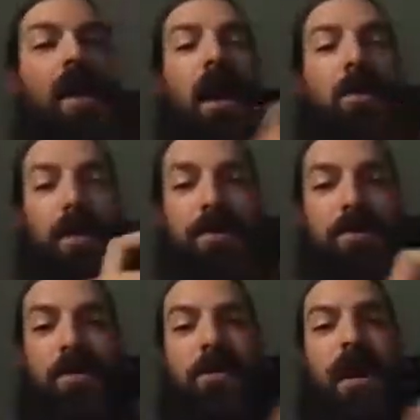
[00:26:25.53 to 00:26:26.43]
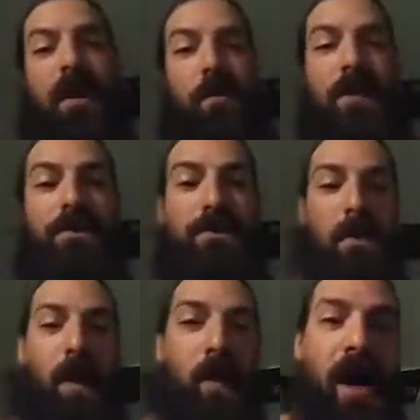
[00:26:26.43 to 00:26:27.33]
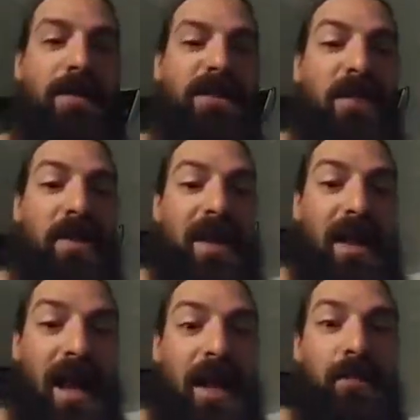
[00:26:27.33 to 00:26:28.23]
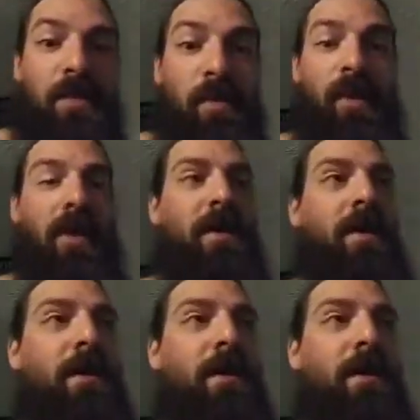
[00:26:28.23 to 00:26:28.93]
And I'm going to start taking pictures of my watch 7 o'clock every morning.